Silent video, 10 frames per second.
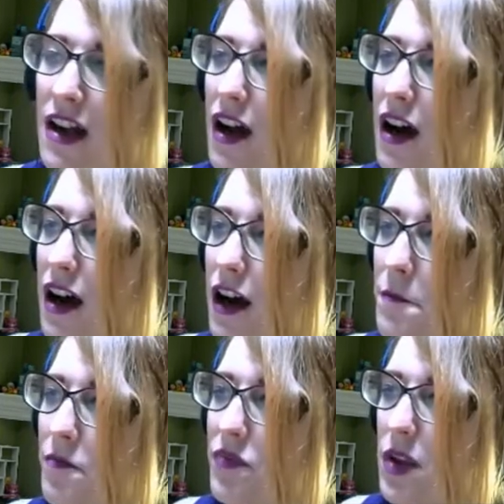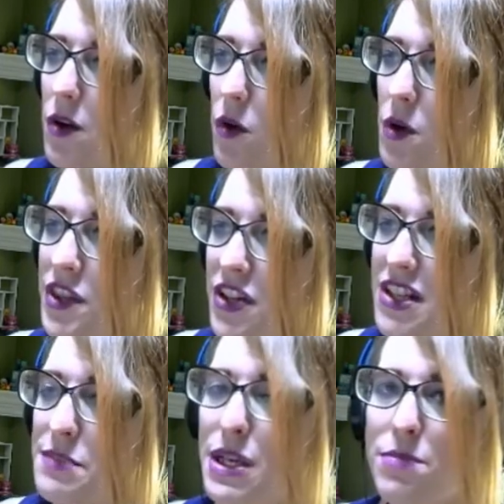130
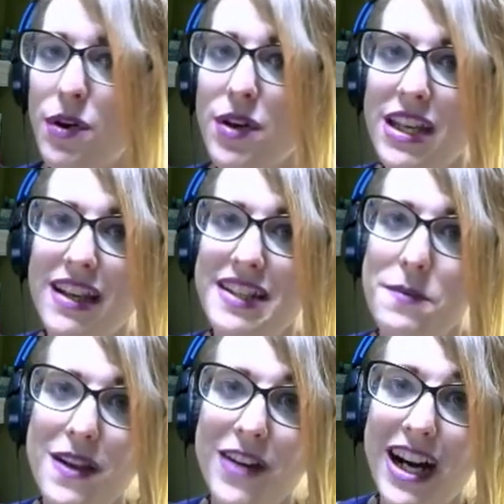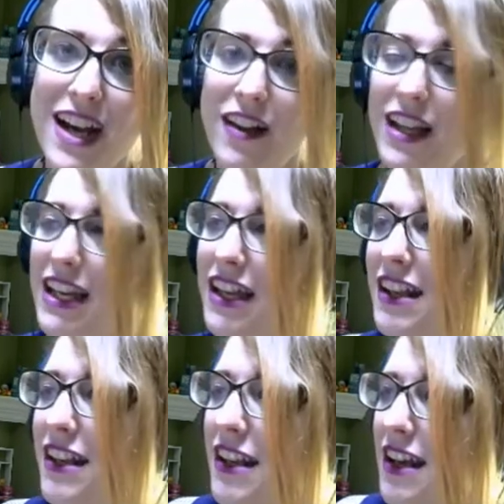is pretty bulky against Weavile,
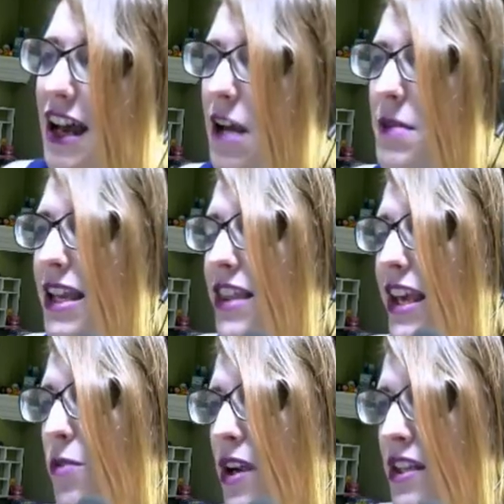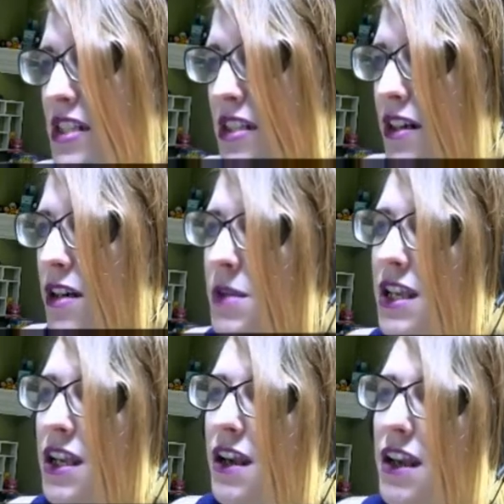and I mean, they run
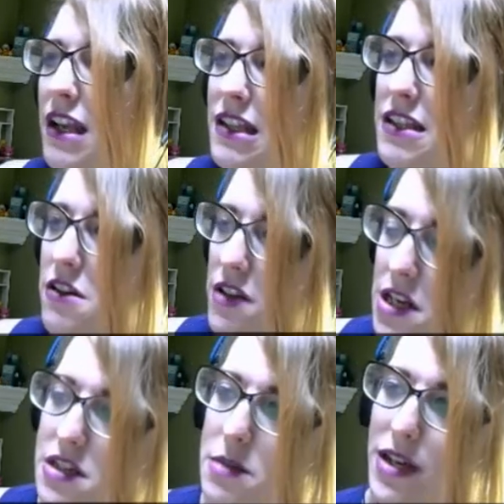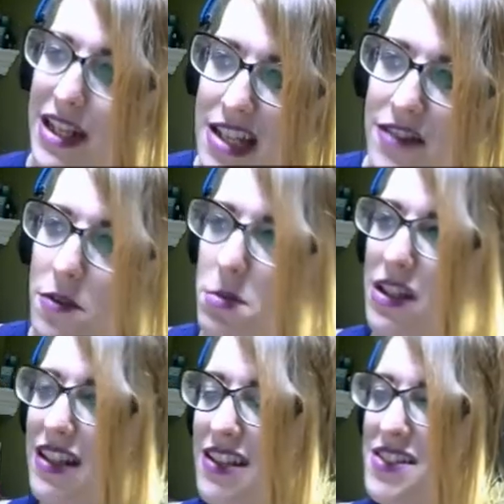Starmie, and then the Greninja Breaks have
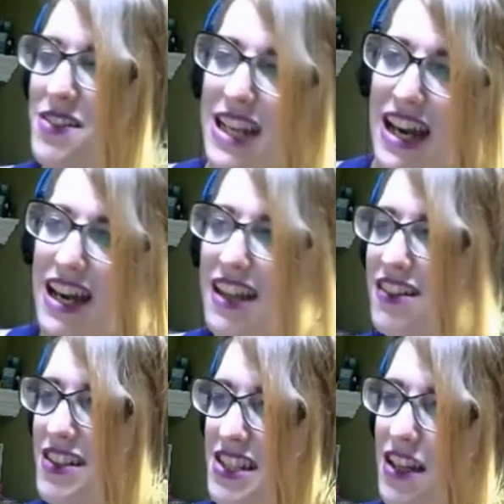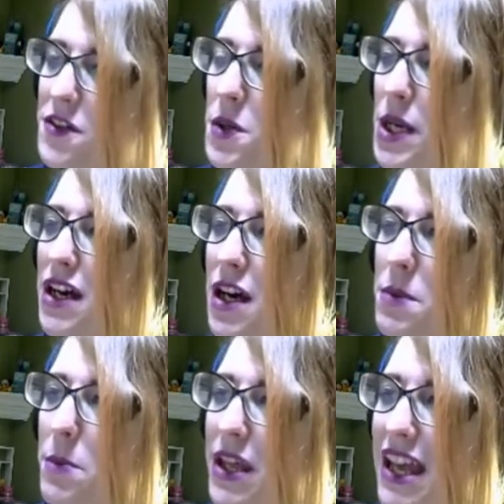abilities, so yeah, there's stuff going on,
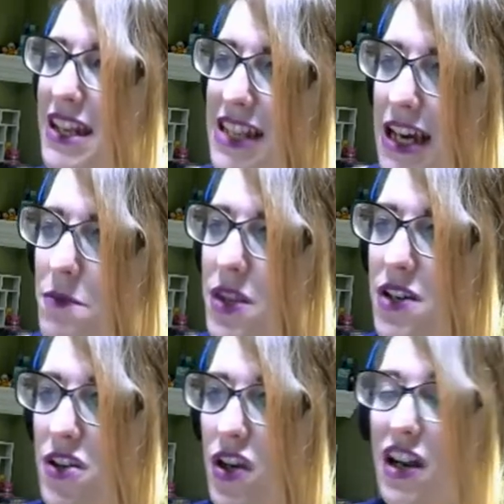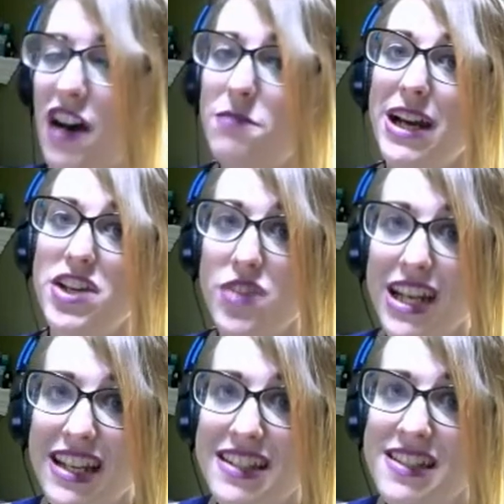but by that time, they're turning off my
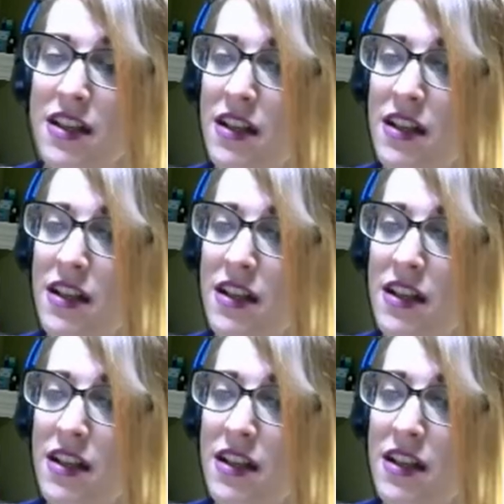trades.